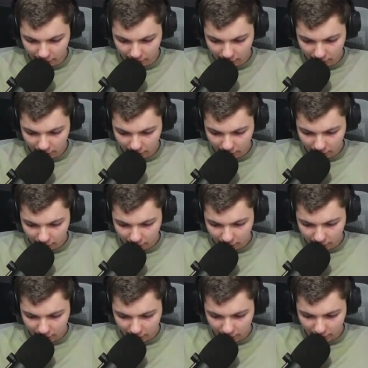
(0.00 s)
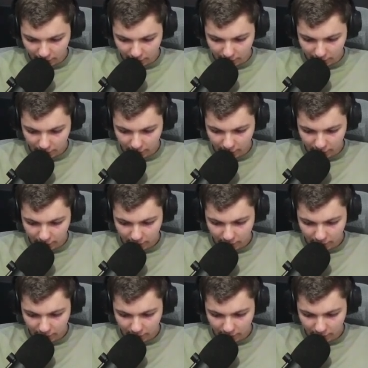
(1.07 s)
Nobody speaks.